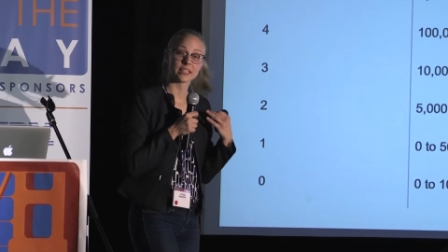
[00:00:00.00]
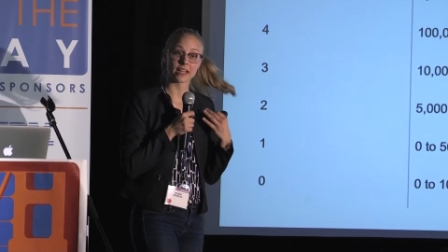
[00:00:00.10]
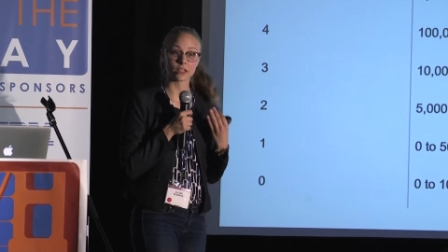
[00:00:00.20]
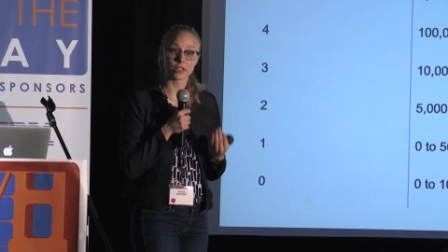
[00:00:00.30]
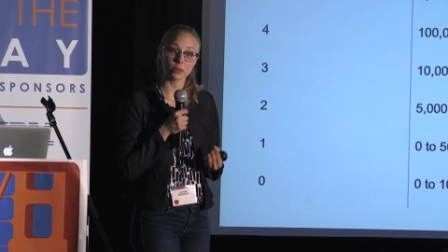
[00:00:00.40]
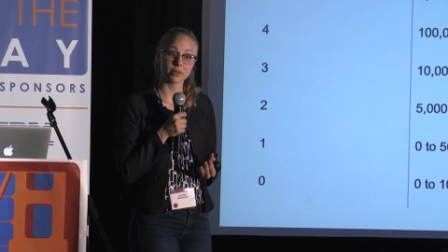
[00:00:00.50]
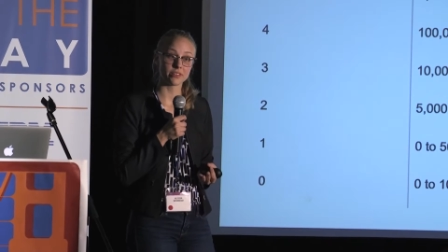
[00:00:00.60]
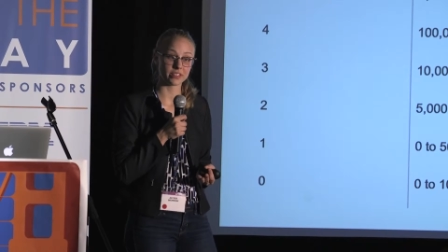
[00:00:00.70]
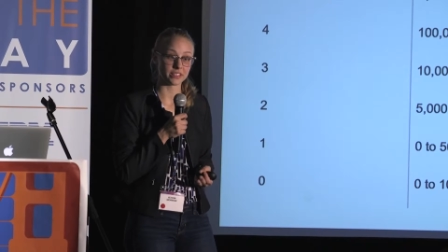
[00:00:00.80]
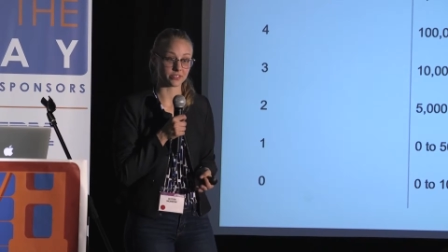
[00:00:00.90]
take a little bit
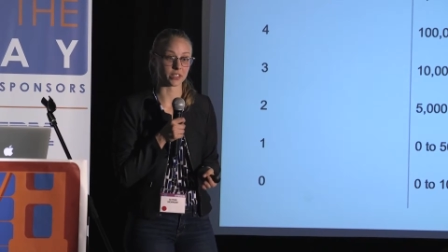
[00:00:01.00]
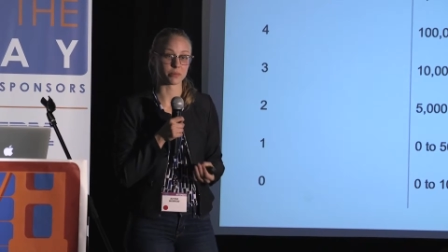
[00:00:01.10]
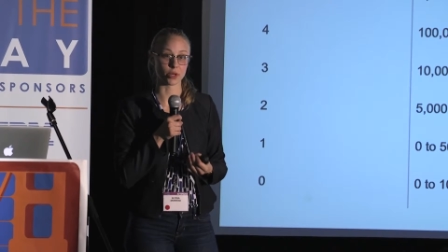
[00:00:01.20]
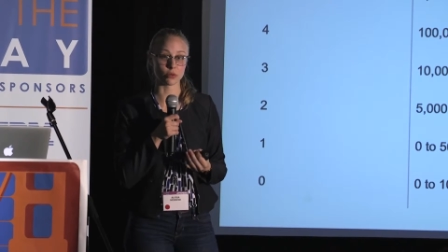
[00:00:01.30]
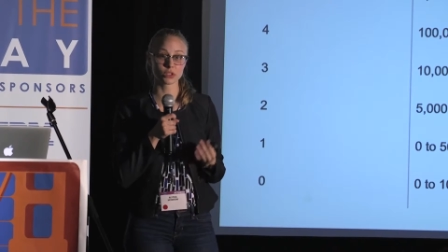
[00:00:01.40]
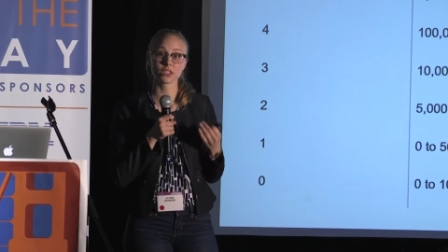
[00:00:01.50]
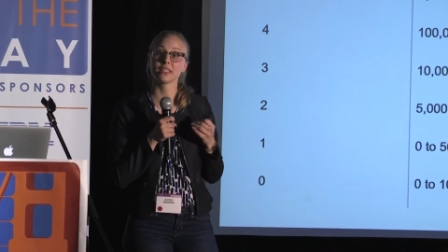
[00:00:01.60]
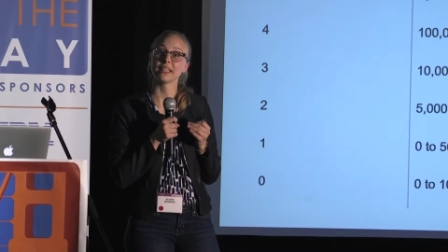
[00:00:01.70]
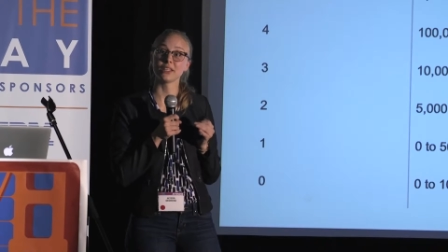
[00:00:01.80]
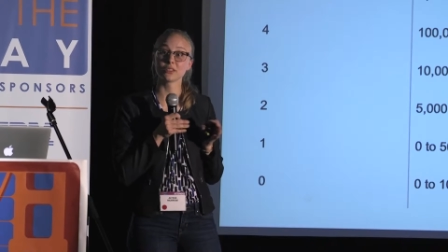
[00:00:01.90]
of a different approach.
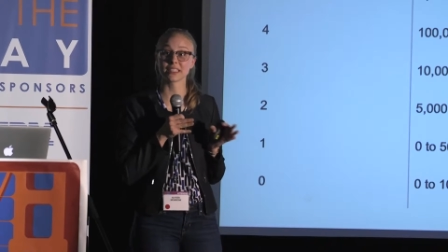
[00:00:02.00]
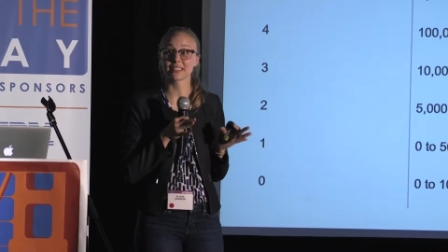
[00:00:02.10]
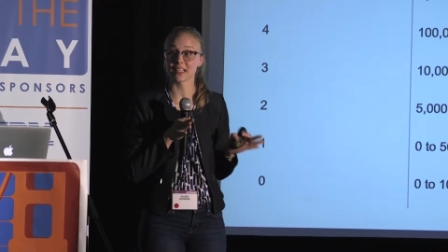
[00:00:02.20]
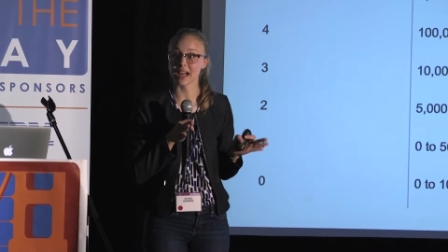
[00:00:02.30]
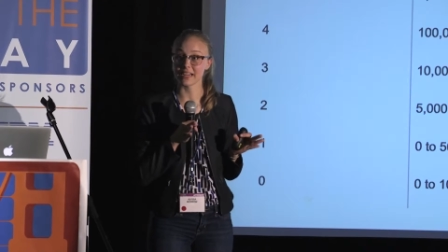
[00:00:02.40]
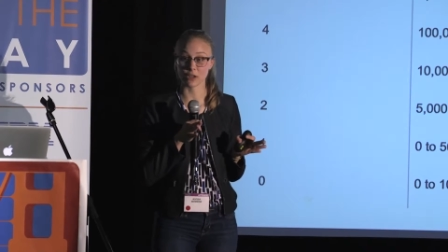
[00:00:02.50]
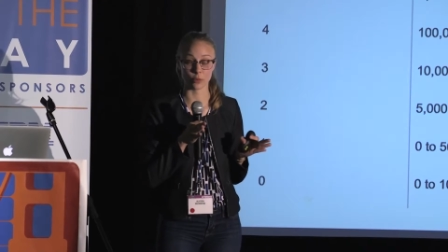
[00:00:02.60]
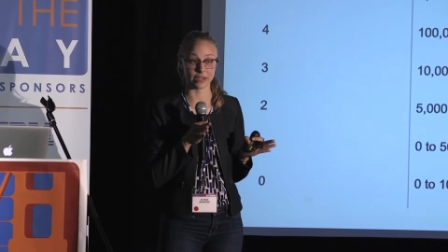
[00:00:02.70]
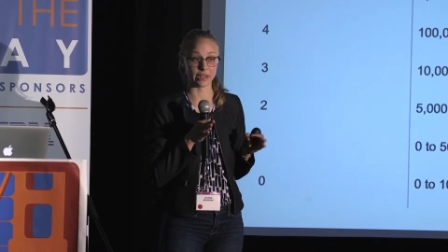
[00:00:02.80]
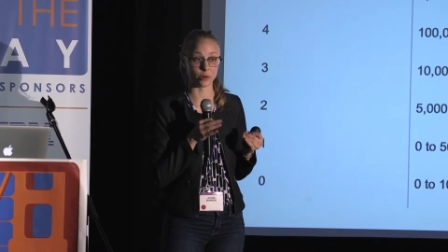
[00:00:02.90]
They use a sliding
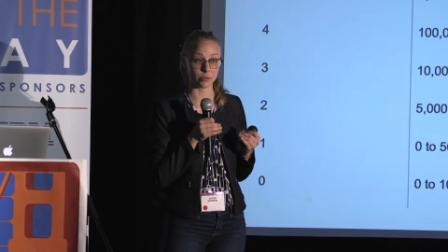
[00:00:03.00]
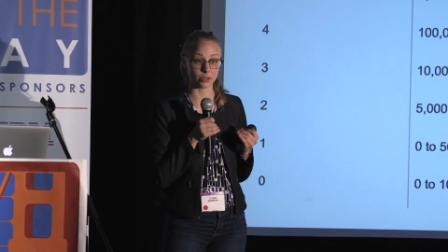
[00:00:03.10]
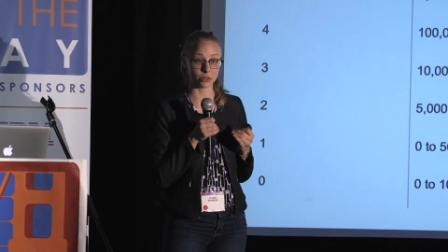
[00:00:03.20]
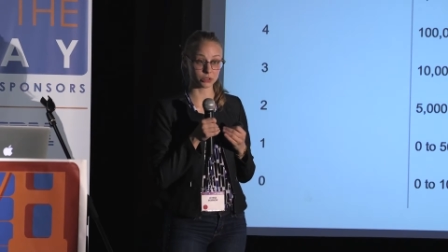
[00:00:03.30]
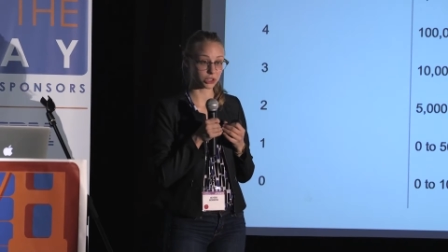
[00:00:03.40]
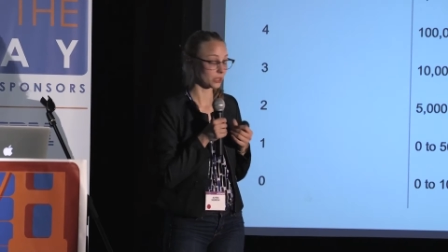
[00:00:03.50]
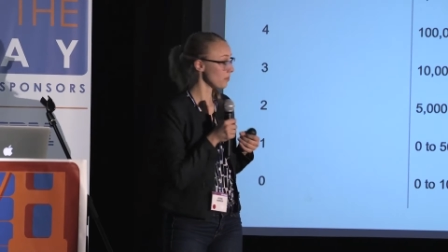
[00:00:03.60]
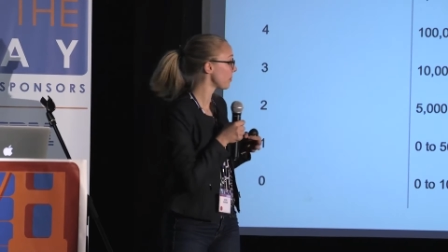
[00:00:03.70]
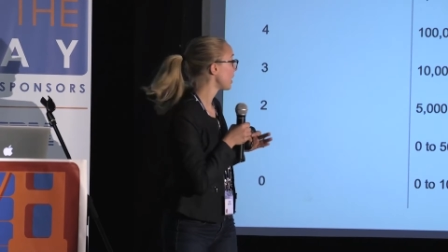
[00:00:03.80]
window approach.